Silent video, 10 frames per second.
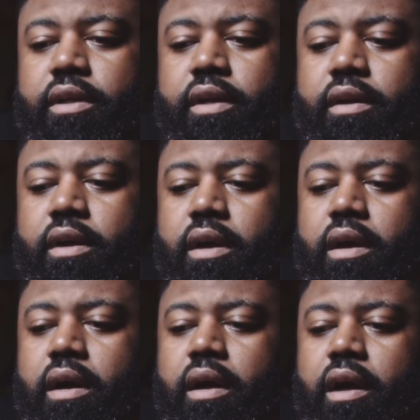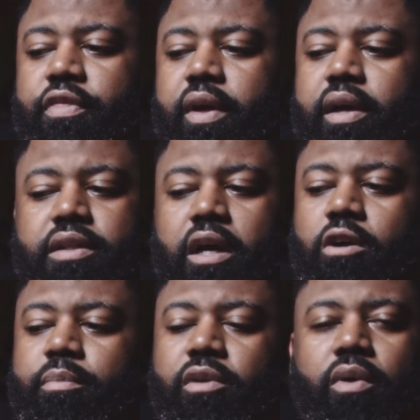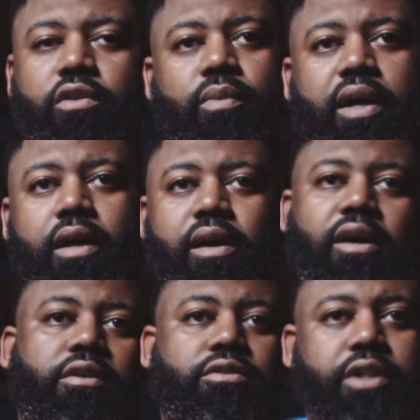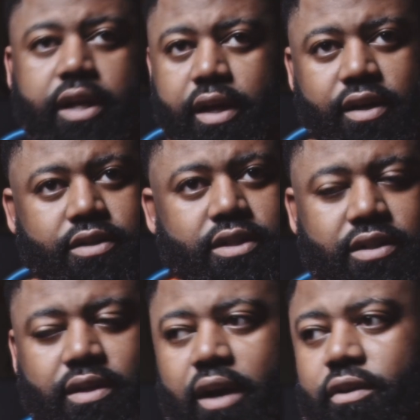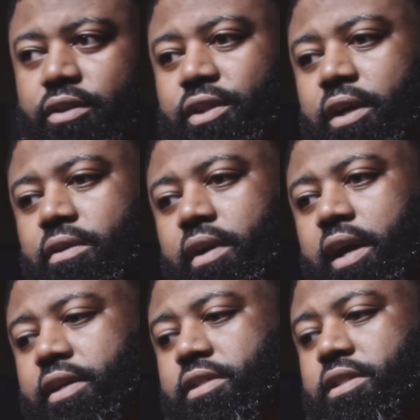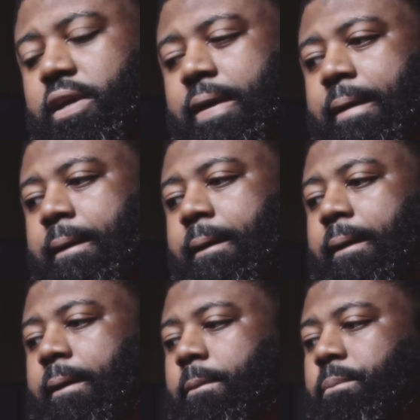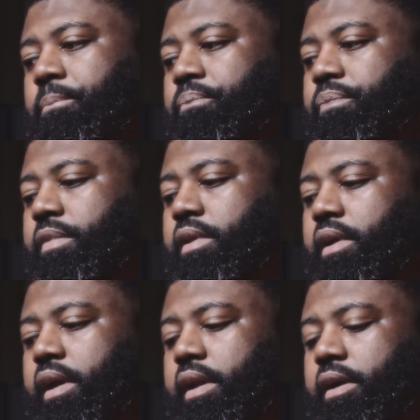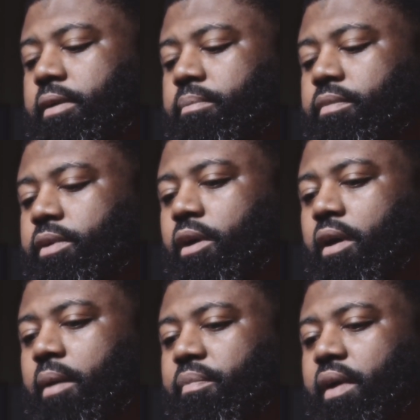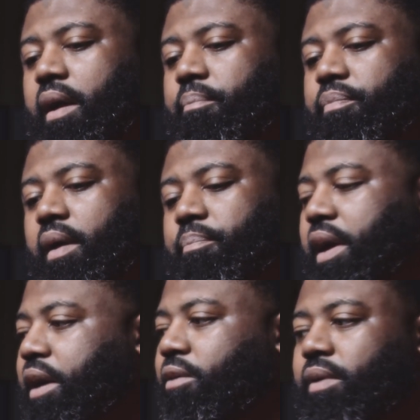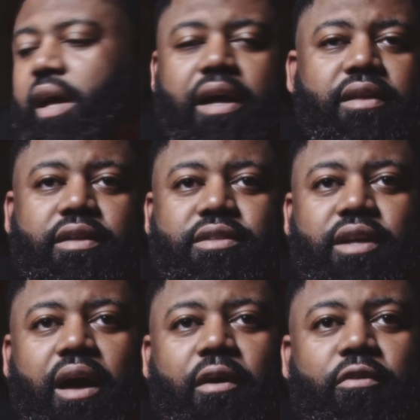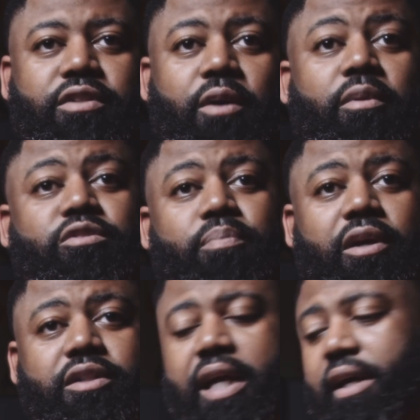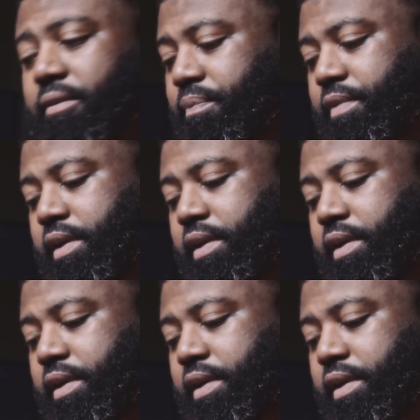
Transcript: And I think it's all going to be worthwhile. All those headaches, all those long nights. I'm not going to lie, I was almost burnt out.